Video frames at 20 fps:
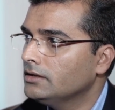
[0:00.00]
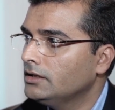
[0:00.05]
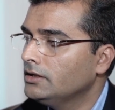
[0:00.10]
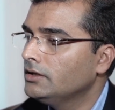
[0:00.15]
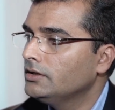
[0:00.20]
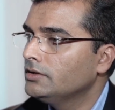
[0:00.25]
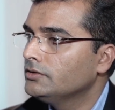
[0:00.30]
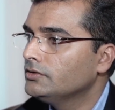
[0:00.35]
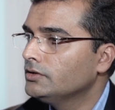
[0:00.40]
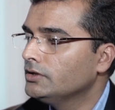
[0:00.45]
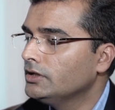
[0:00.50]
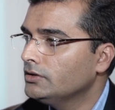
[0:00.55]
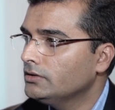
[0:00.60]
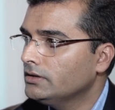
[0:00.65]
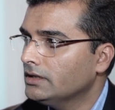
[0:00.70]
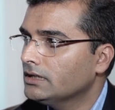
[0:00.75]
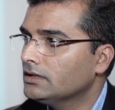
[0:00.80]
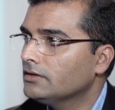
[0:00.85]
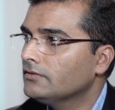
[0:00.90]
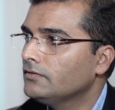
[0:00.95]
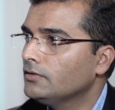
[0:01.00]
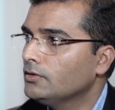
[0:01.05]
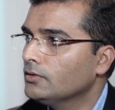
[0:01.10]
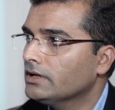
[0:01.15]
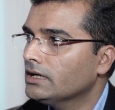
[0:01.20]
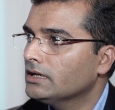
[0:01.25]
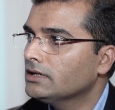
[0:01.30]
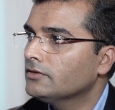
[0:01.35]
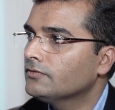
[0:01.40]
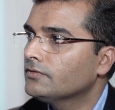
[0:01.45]
Yeah. You need to kind of
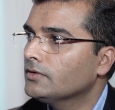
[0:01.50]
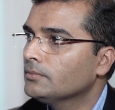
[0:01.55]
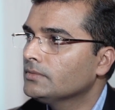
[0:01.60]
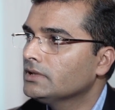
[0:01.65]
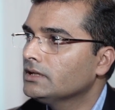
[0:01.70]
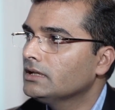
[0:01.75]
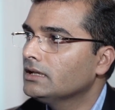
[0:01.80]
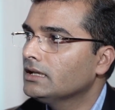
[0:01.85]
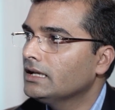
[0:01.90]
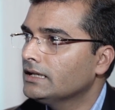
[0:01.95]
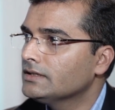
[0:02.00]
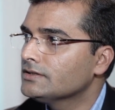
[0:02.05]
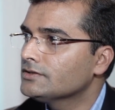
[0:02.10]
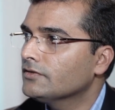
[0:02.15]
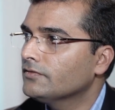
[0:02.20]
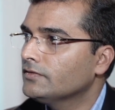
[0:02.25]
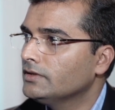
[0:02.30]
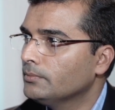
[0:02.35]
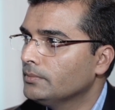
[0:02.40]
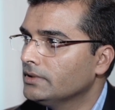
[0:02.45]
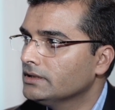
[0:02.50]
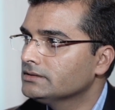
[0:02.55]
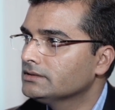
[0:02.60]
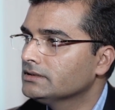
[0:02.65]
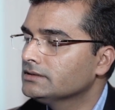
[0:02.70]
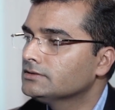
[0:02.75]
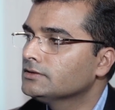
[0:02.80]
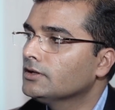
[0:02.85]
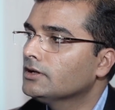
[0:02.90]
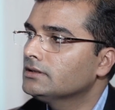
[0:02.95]
look at it from the lens of the
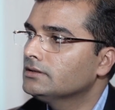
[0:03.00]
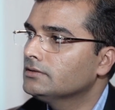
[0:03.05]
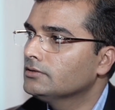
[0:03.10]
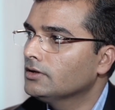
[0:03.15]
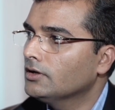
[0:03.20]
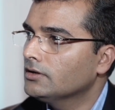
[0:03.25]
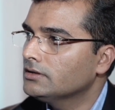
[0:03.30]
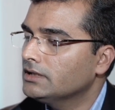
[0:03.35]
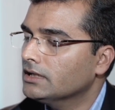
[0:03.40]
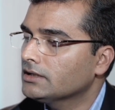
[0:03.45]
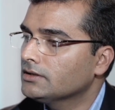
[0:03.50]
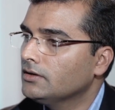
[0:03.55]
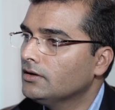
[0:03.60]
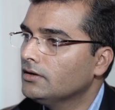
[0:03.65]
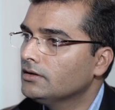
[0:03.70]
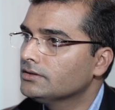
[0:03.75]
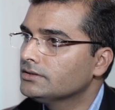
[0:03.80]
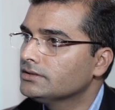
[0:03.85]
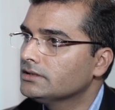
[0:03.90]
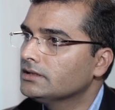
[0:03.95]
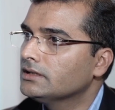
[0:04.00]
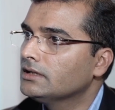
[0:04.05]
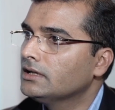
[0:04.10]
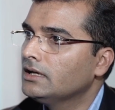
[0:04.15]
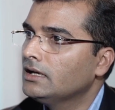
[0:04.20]
business, not technology.